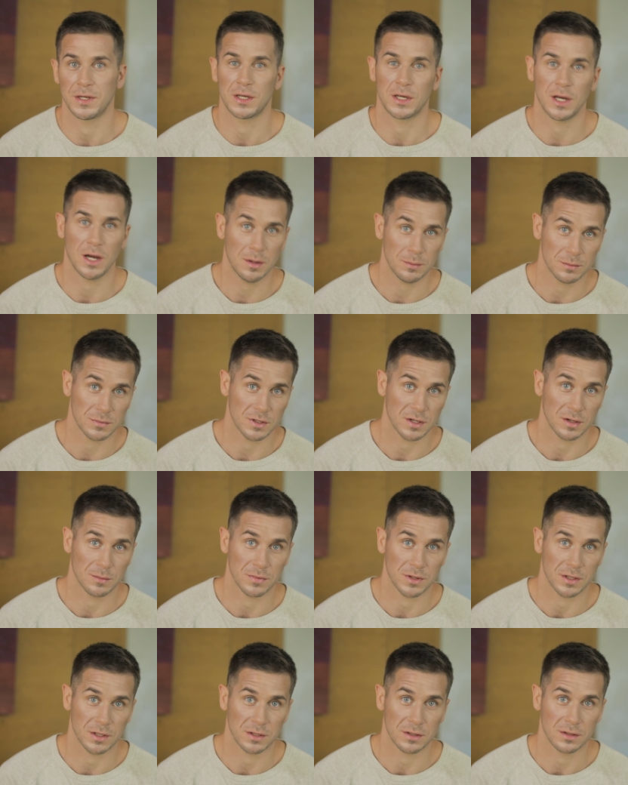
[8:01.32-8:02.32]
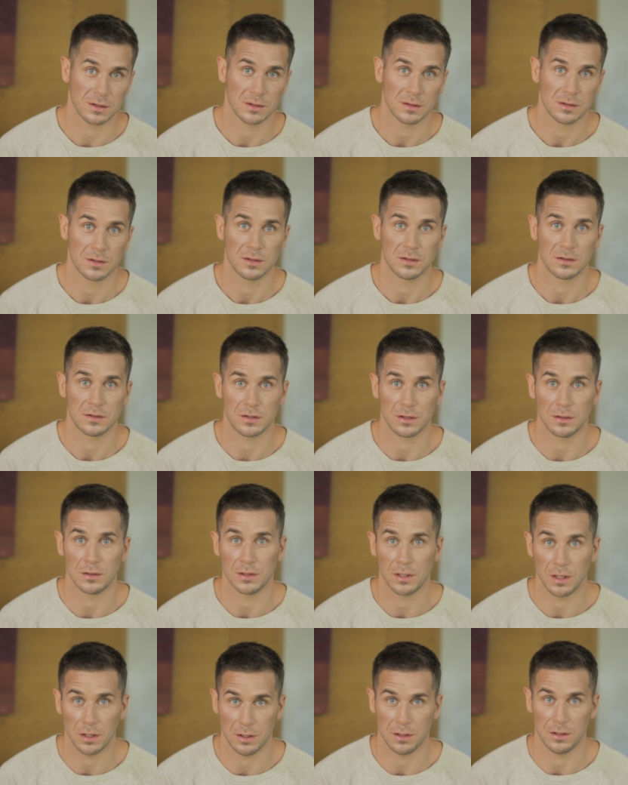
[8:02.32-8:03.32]
become something, to
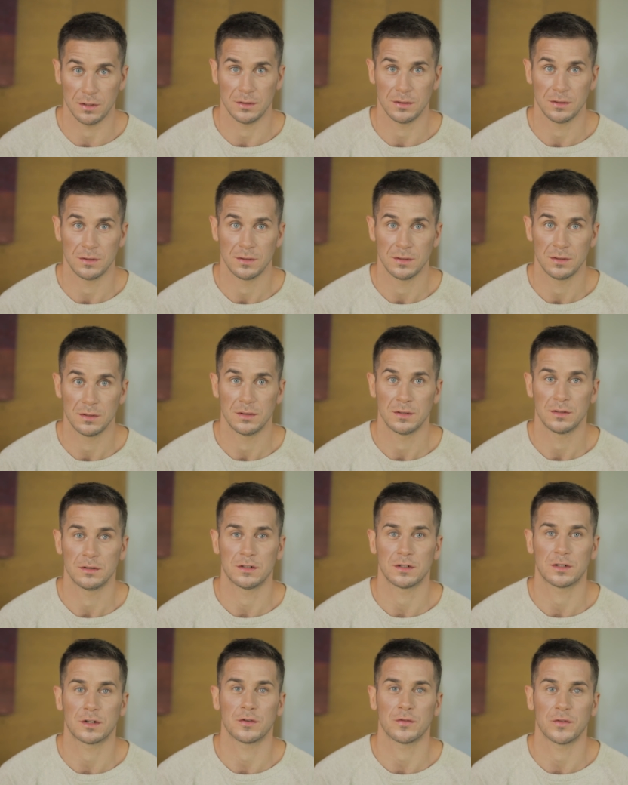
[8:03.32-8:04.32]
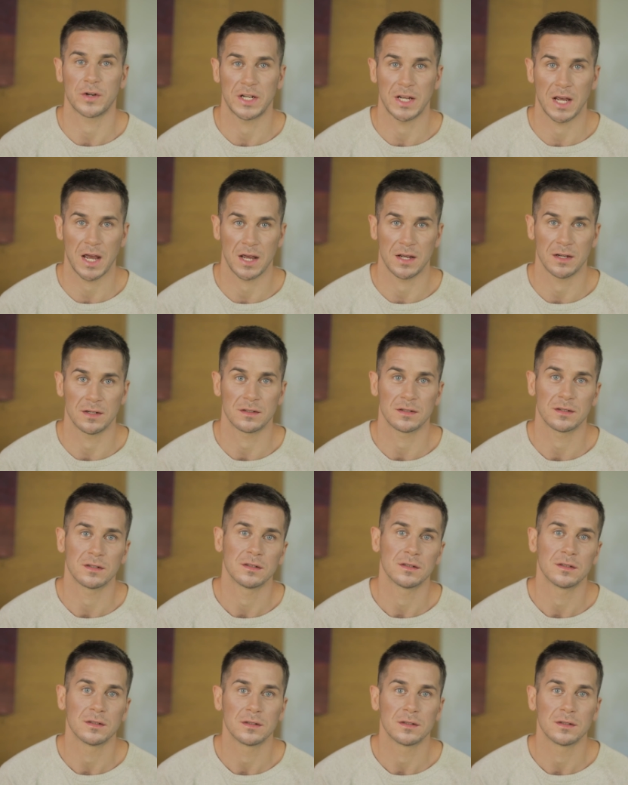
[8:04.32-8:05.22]
learn, to create.